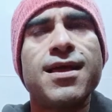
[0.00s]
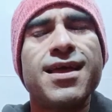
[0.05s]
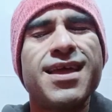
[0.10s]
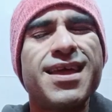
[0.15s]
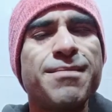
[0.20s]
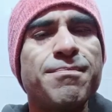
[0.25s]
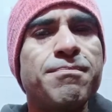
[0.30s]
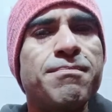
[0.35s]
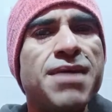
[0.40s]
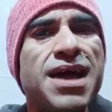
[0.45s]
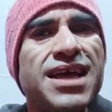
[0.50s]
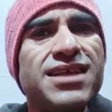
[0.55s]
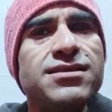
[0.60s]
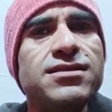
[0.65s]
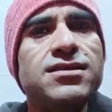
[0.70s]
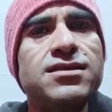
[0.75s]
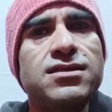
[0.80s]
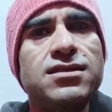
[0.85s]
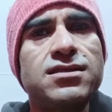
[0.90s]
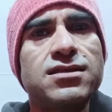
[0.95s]

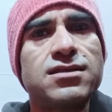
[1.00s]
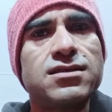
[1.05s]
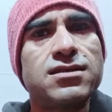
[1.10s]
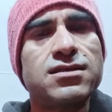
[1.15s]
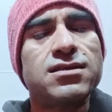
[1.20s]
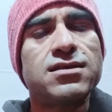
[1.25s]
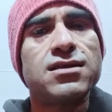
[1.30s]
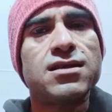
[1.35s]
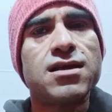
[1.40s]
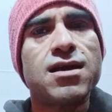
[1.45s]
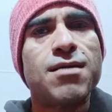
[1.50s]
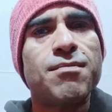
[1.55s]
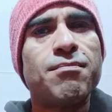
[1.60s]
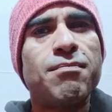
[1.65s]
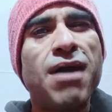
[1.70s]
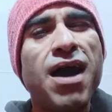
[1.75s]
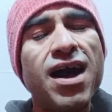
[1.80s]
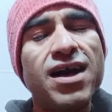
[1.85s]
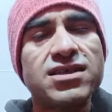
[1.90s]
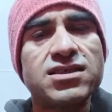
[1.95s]
immense
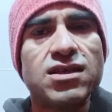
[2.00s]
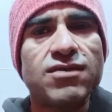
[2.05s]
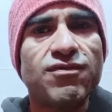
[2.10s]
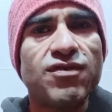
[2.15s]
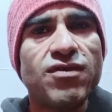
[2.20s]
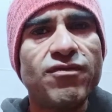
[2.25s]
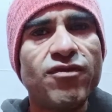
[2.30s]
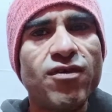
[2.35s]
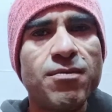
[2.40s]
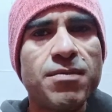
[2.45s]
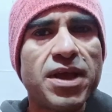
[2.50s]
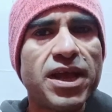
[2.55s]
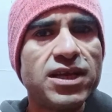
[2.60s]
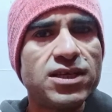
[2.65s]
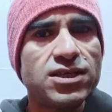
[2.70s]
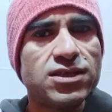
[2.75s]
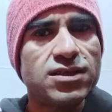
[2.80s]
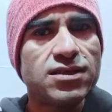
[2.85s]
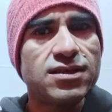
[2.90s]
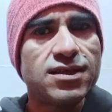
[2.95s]
mass of
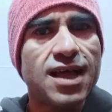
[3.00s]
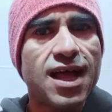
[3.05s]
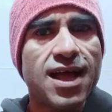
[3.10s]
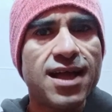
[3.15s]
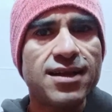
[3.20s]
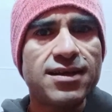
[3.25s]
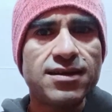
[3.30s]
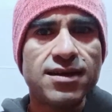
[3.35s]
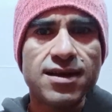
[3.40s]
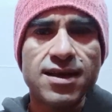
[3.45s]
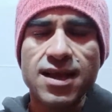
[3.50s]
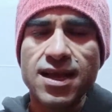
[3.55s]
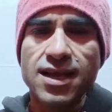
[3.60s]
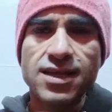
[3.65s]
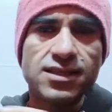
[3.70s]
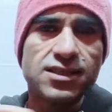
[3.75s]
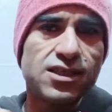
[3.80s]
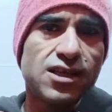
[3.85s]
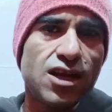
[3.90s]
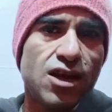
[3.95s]
information that
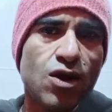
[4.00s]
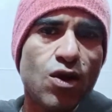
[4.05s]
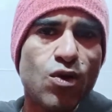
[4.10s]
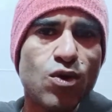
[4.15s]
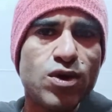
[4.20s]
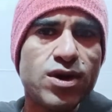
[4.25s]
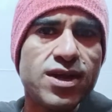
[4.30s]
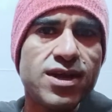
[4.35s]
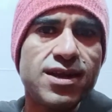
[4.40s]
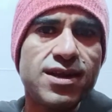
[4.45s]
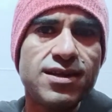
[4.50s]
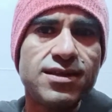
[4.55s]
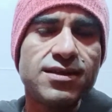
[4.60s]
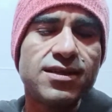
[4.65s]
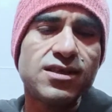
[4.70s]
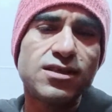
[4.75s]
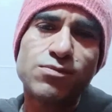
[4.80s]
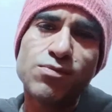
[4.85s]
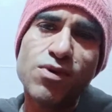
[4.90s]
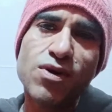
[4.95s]
is loaded in
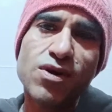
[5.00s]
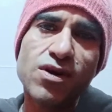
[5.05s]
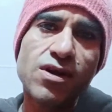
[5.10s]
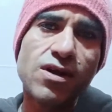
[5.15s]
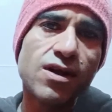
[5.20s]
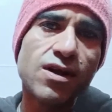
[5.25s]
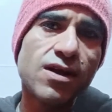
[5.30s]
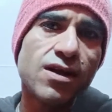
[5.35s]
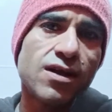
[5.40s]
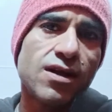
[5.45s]
this book.